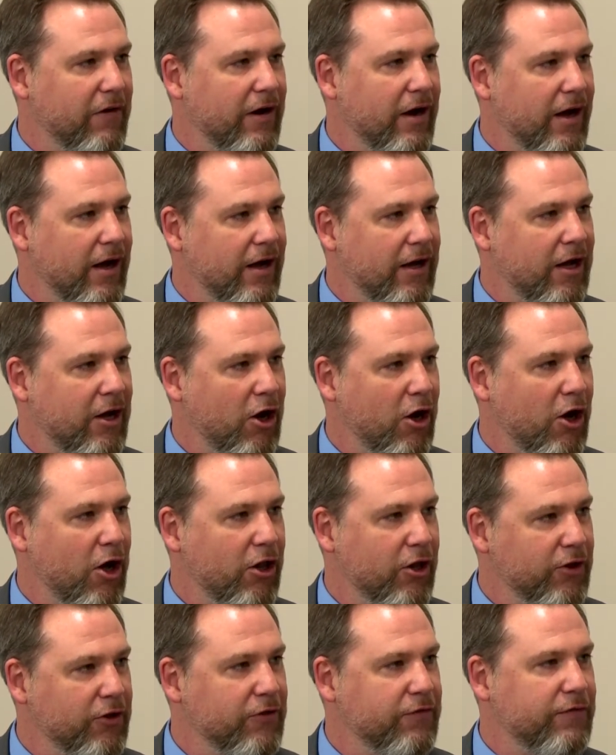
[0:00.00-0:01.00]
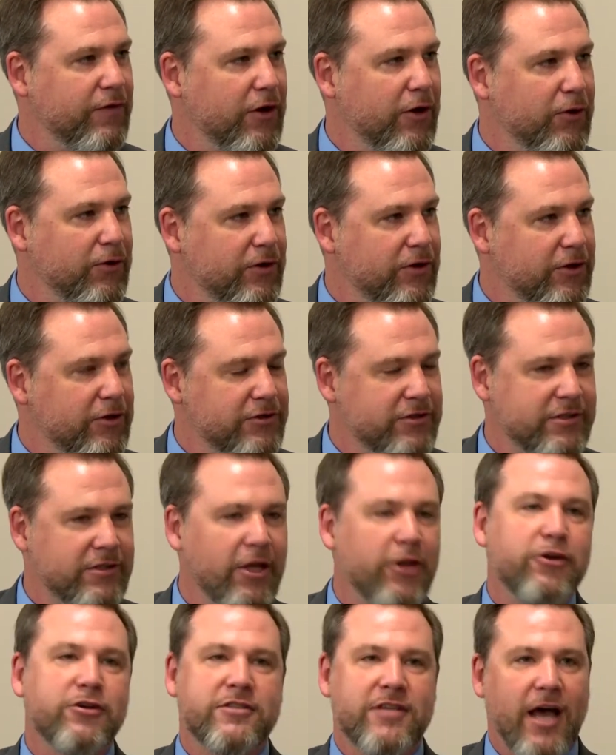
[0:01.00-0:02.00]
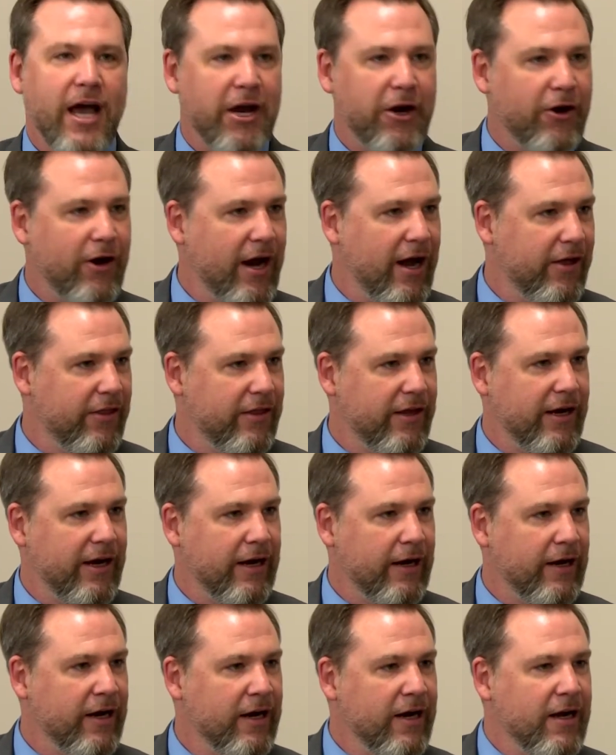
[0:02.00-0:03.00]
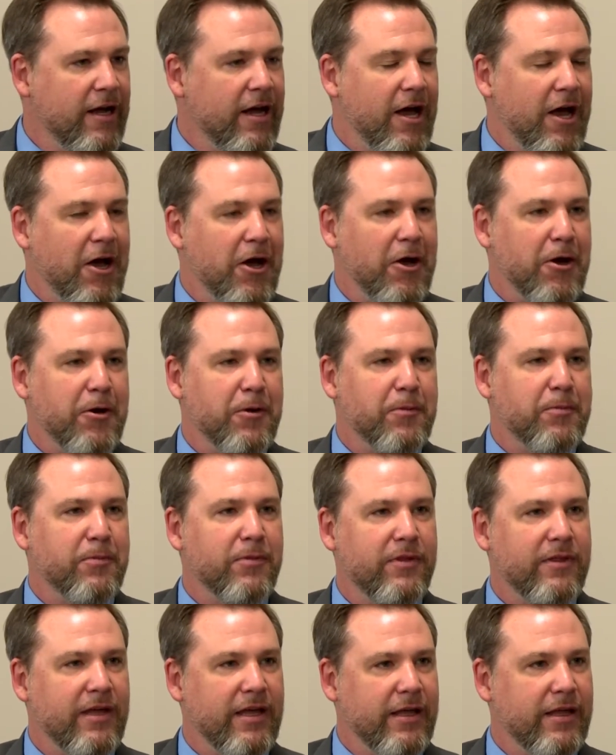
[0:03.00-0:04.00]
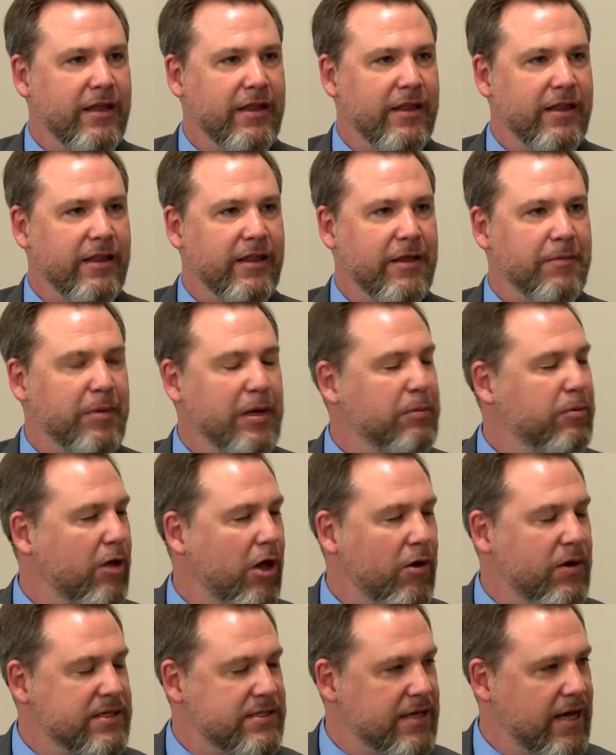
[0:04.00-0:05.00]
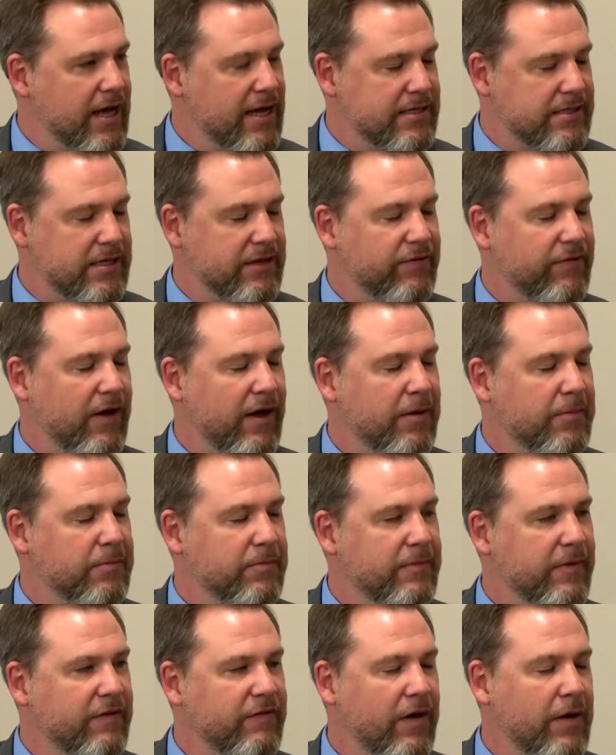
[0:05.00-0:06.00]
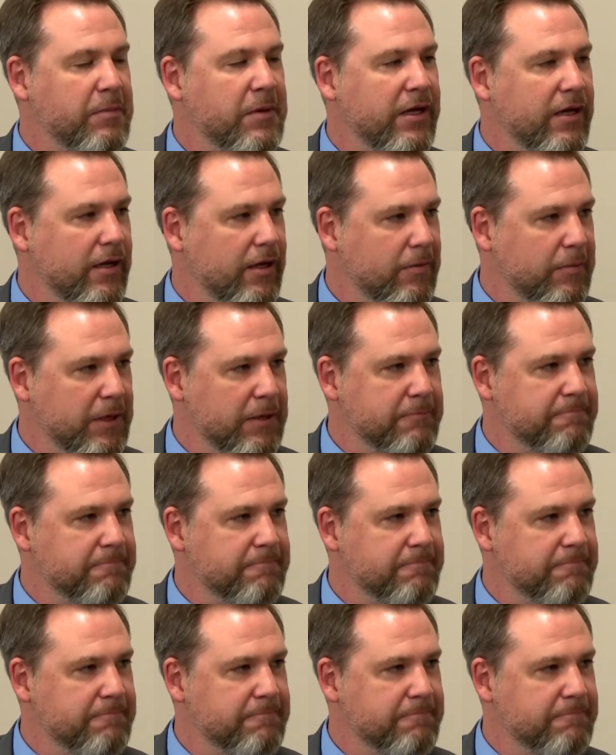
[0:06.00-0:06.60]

I call on the phone. And there's another Tiger out there that people always ask if I'm him, and